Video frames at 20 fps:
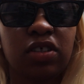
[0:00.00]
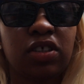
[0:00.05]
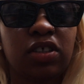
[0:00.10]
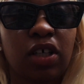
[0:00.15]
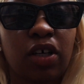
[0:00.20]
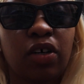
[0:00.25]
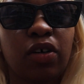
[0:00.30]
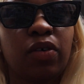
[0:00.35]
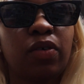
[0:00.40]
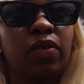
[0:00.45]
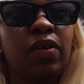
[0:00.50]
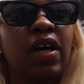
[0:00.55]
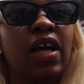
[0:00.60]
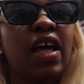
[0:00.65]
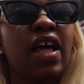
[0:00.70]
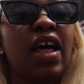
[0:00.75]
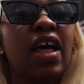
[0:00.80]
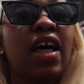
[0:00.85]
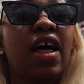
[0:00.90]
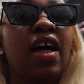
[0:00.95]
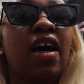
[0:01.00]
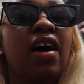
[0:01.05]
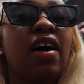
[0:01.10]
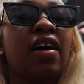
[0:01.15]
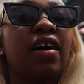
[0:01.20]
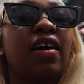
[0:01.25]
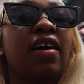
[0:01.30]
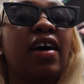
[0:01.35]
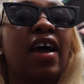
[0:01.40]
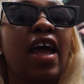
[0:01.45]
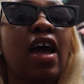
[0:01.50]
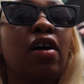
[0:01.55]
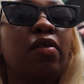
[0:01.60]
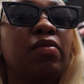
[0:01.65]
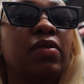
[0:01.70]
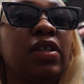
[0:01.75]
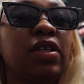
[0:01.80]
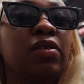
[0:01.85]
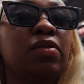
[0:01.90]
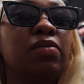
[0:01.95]
So
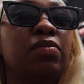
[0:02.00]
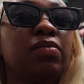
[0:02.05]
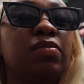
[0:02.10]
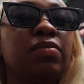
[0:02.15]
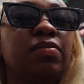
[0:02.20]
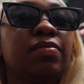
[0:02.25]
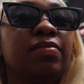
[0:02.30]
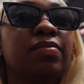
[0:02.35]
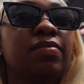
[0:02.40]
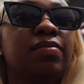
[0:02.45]
help them